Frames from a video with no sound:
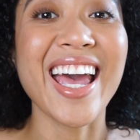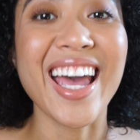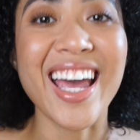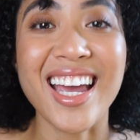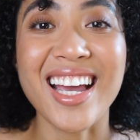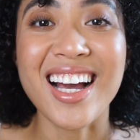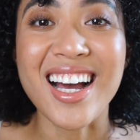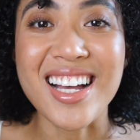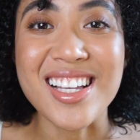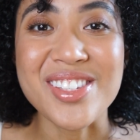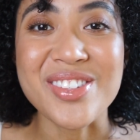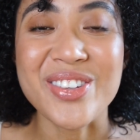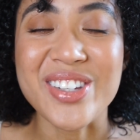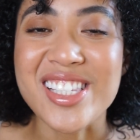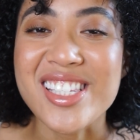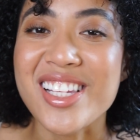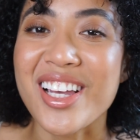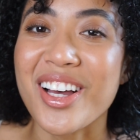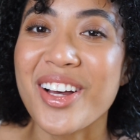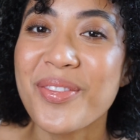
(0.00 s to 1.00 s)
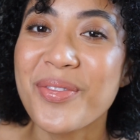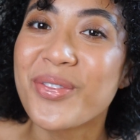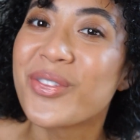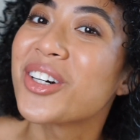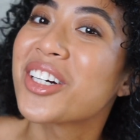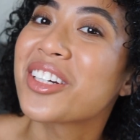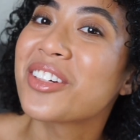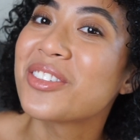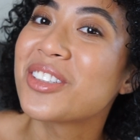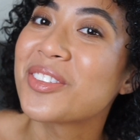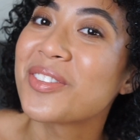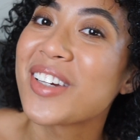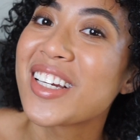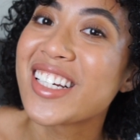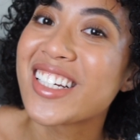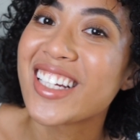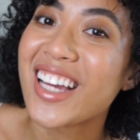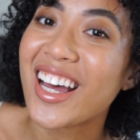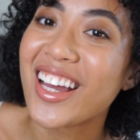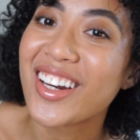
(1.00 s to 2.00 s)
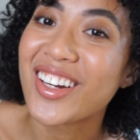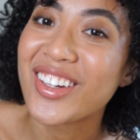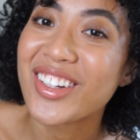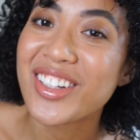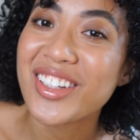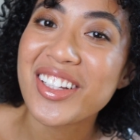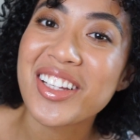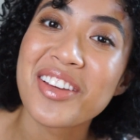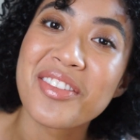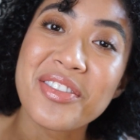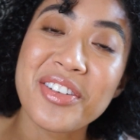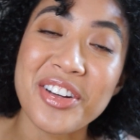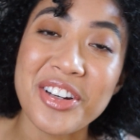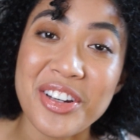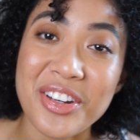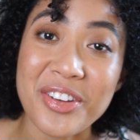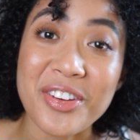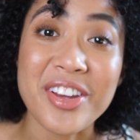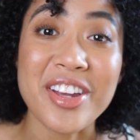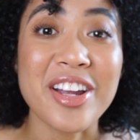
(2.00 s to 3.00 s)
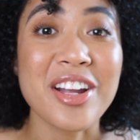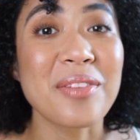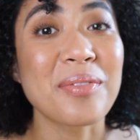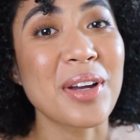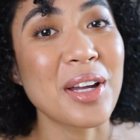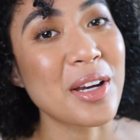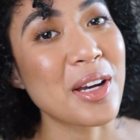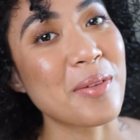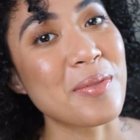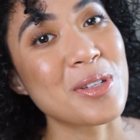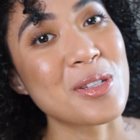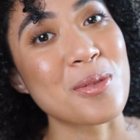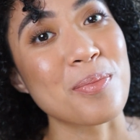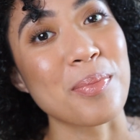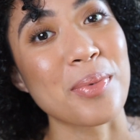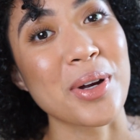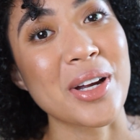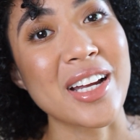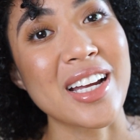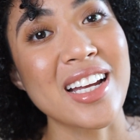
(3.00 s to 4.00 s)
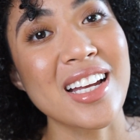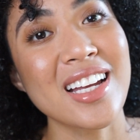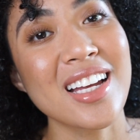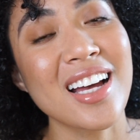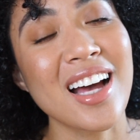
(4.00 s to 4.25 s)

Hey guys, what's up? Welcome to my channel. If you're new here, my name is Bree.